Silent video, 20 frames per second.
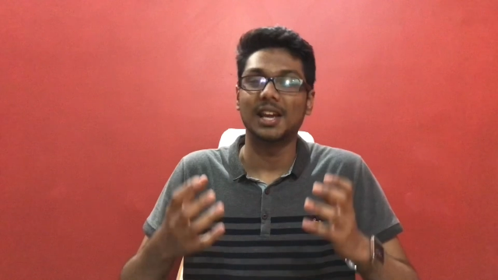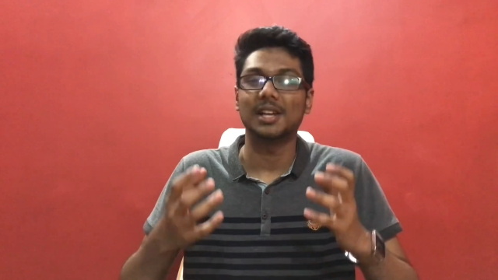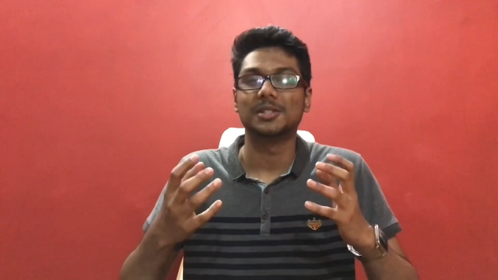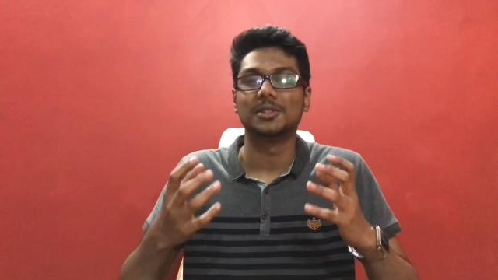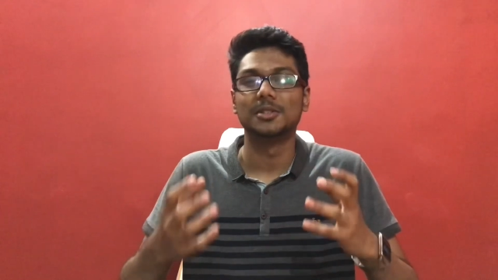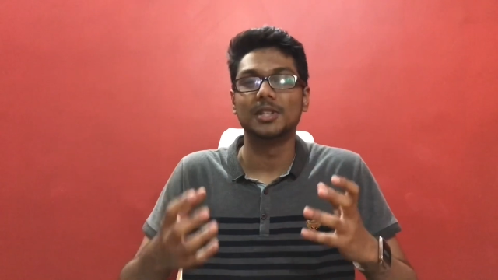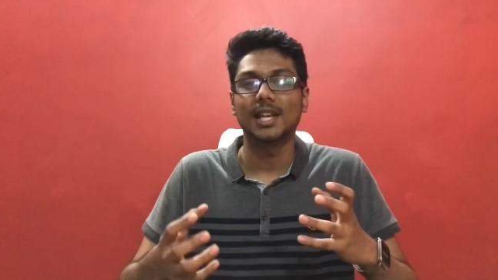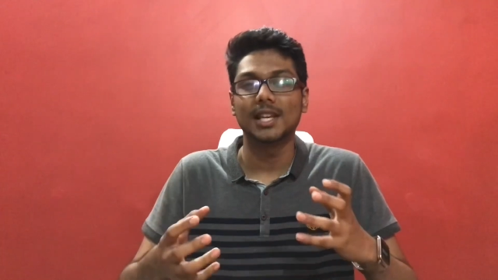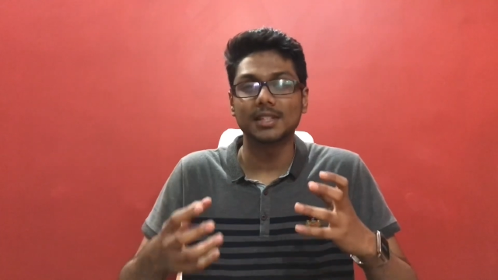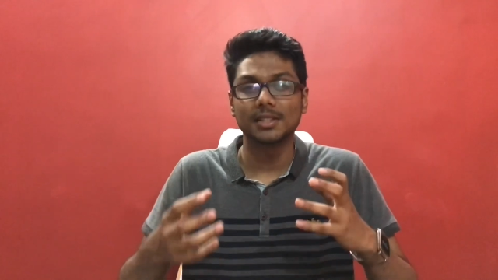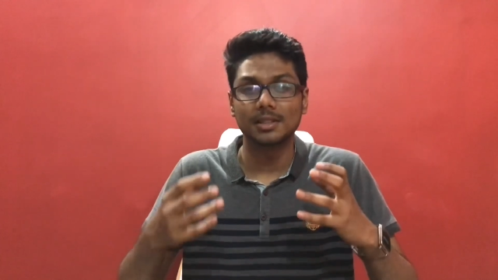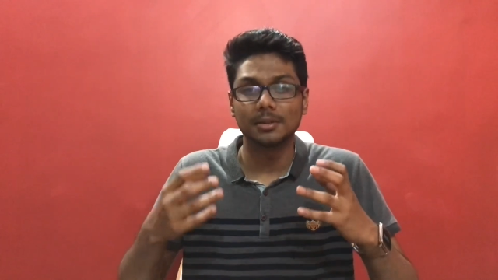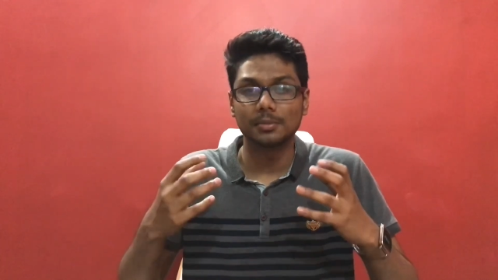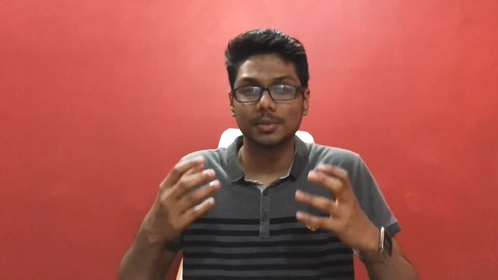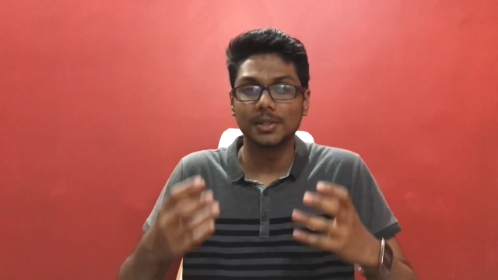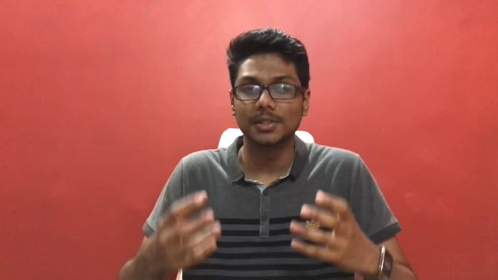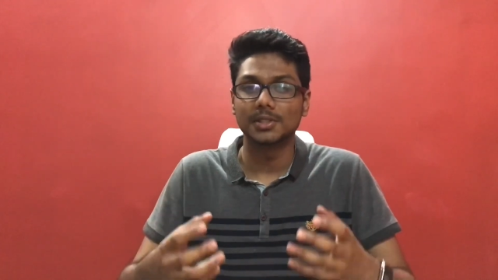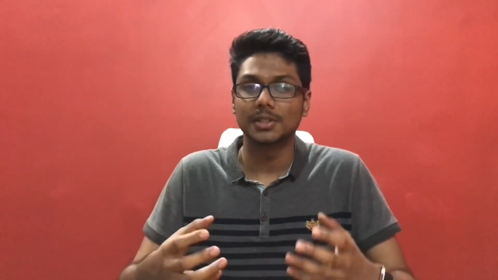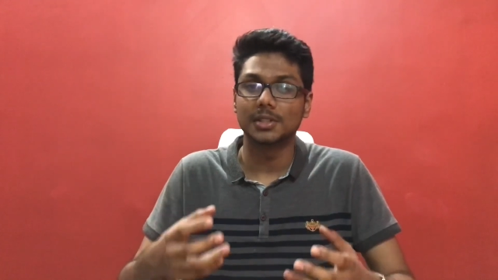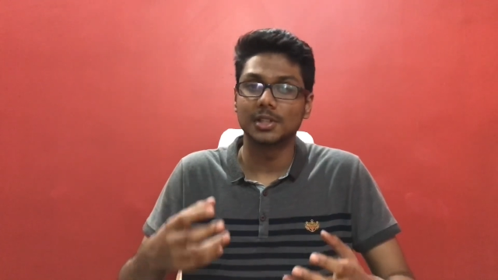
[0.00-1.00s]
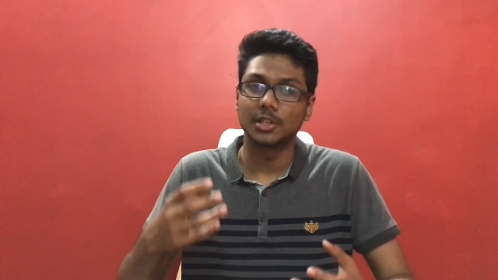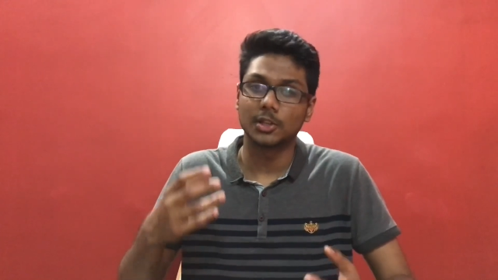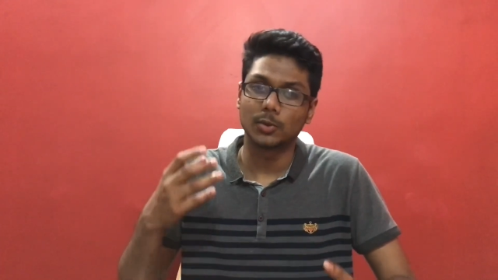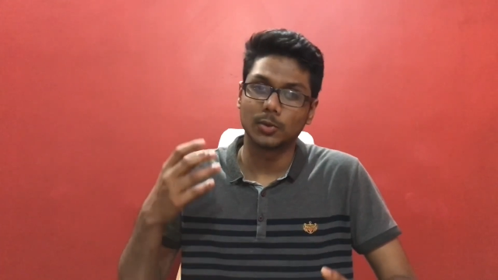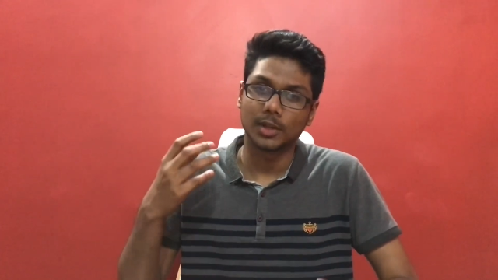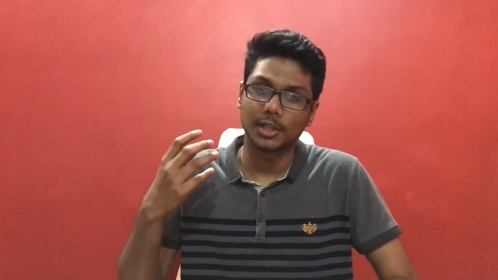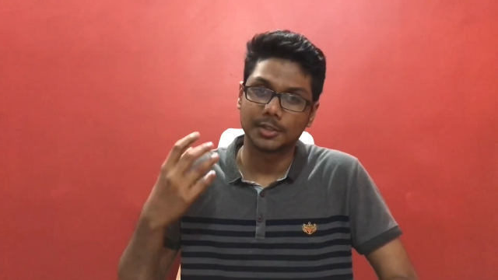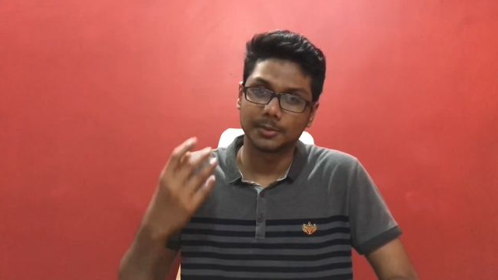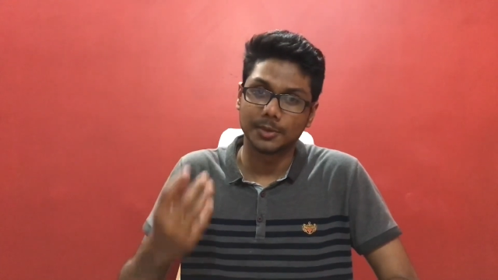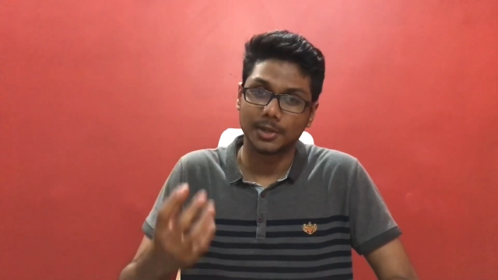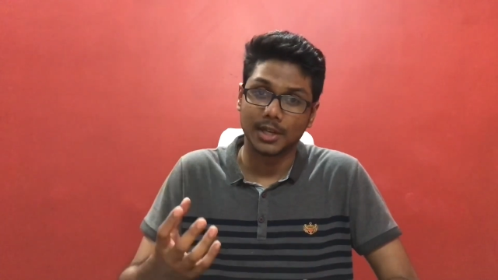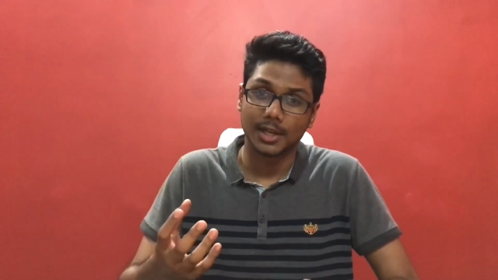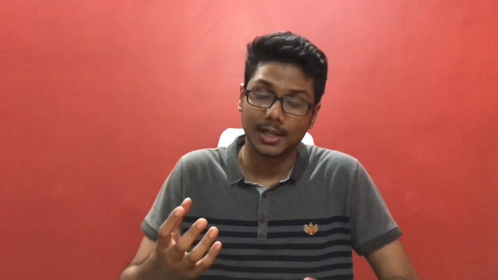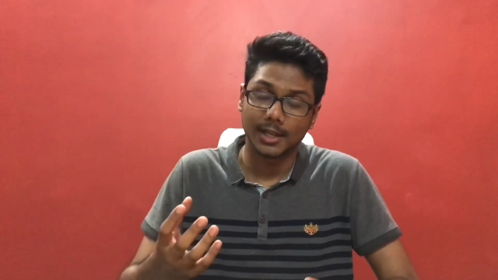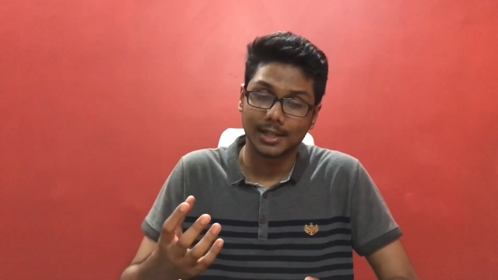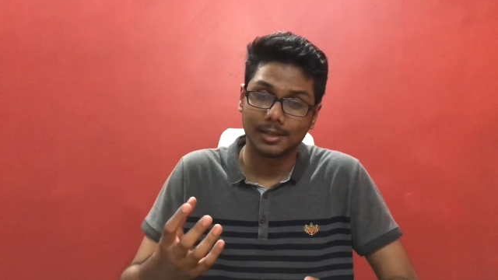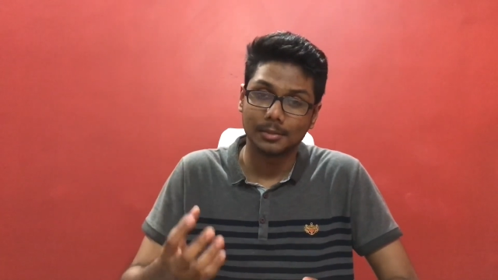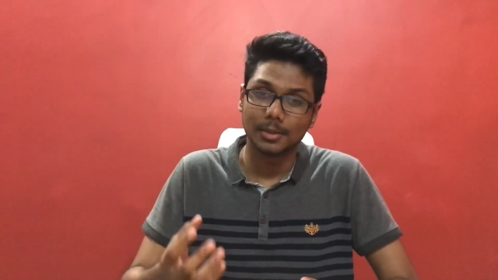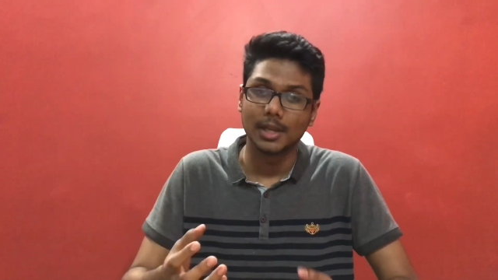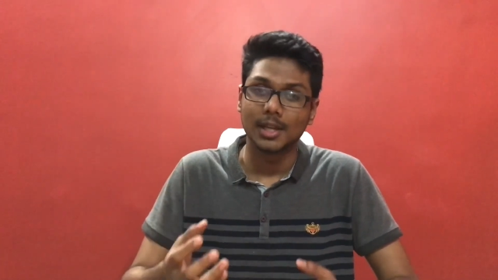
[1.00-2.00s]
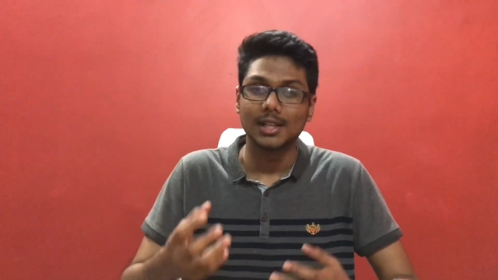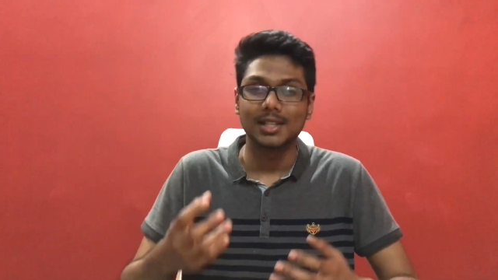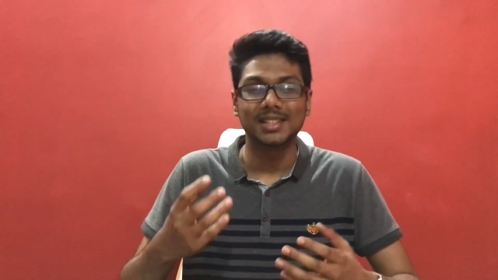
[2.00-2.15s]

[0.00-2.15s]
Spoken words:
As soon as the person requests for help,